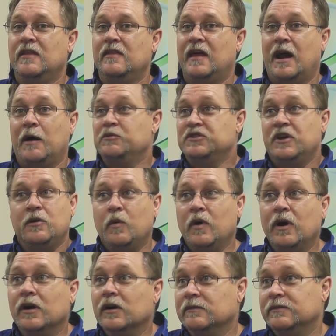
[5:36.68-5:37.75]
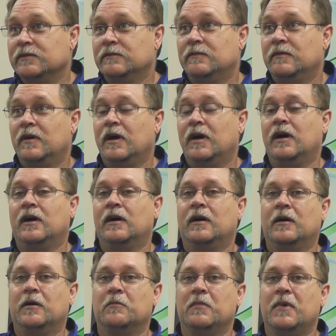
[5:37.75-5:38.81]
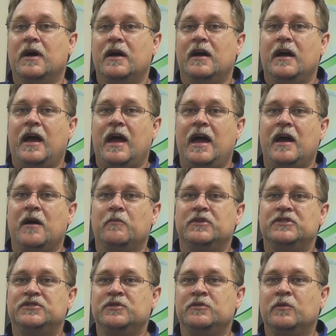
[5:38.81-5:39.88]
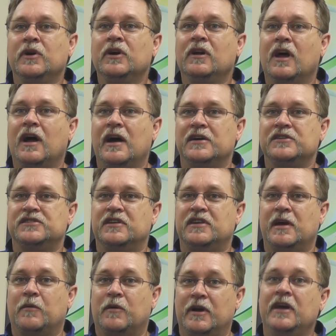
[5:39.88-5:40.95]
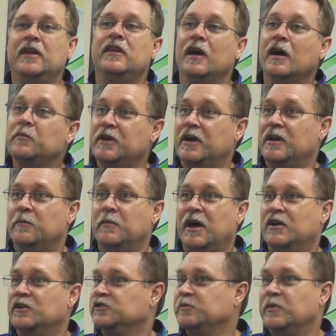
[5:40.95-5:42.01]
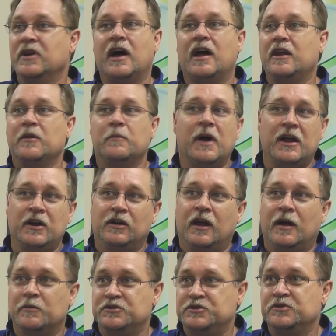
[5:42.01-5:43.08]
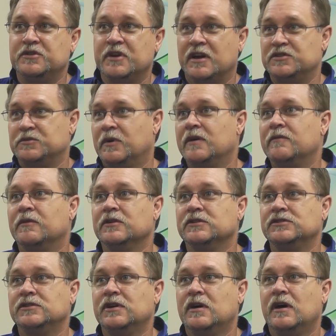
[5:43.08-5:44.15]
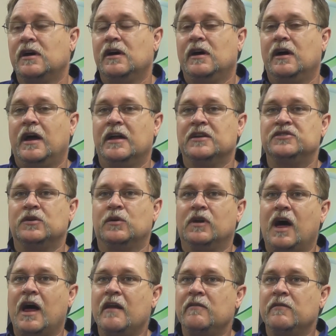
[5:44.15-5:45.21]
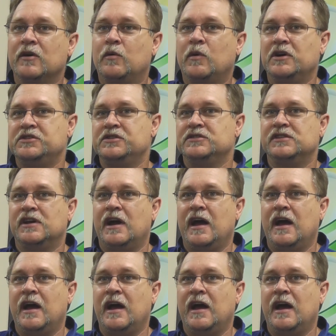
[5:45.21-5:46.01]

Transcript: that I was unaware of. Um, and we soon realized that they were in the updated manuals, but not in the manual I was using as a reference. And so a lot of the questions that I